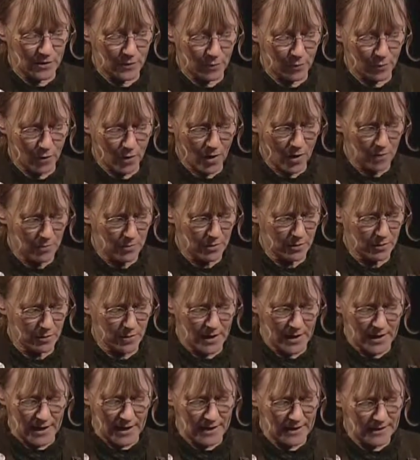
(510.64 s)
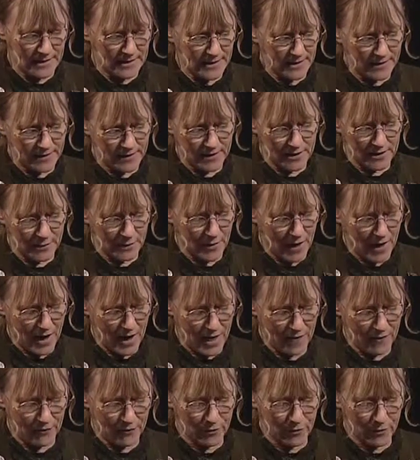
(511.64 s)
The problem is that this
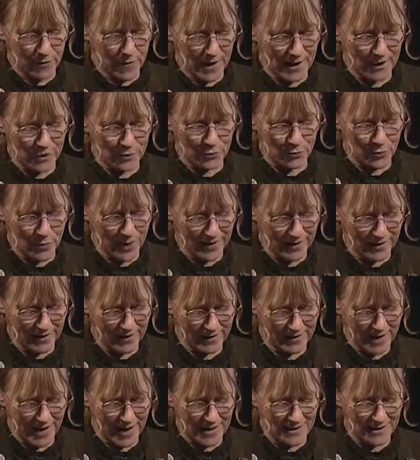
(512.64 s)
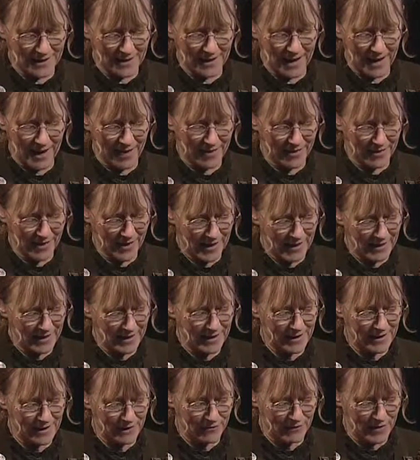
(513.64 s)
behavior makes recognizing and
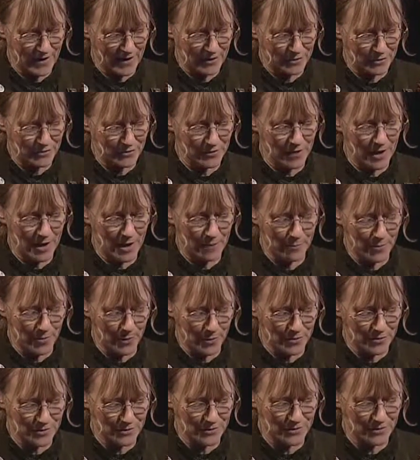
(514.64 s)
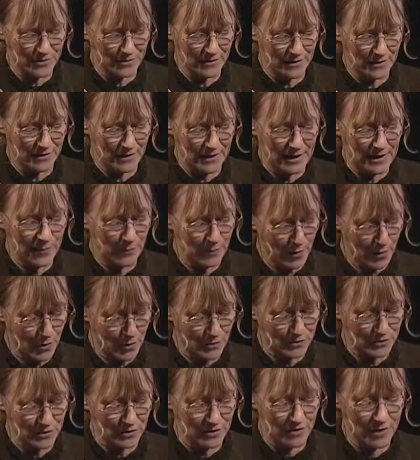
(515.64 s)
thanking a veteran a person in
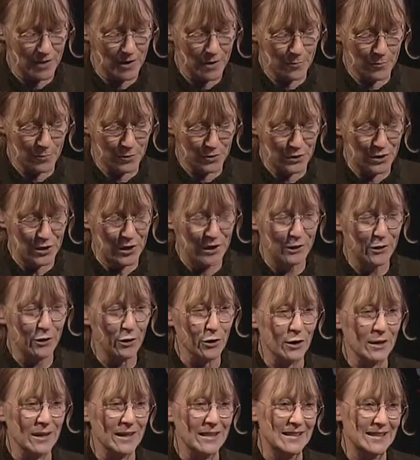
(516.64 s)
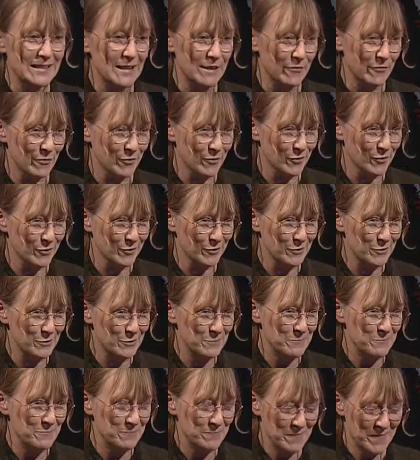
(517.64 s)
person particularly difficult.
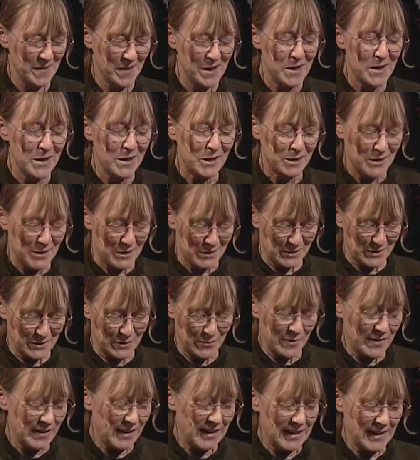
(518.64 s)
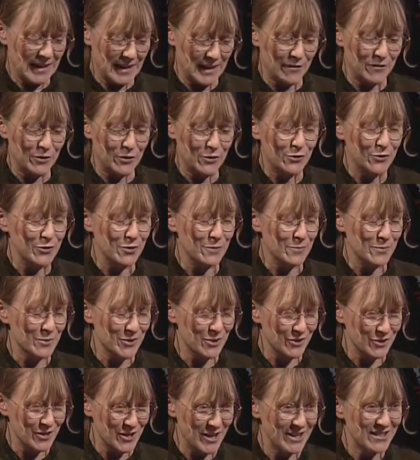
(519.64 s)
So, and then he gives you some
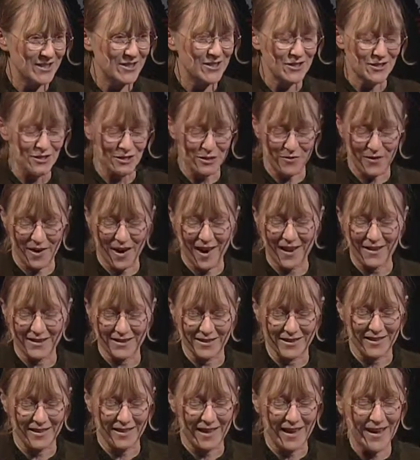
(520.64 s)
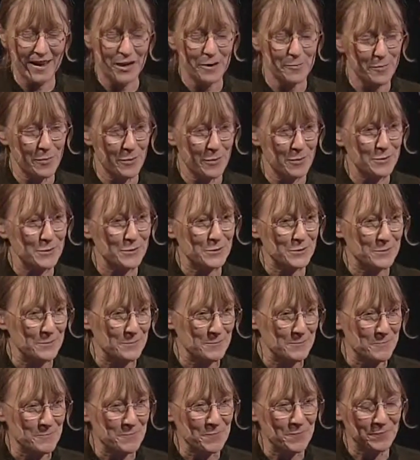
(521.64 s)
suggestions of how to thank a person.
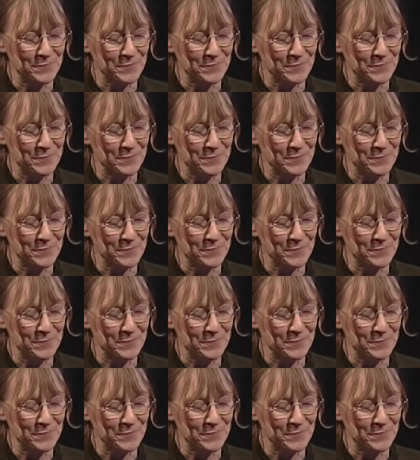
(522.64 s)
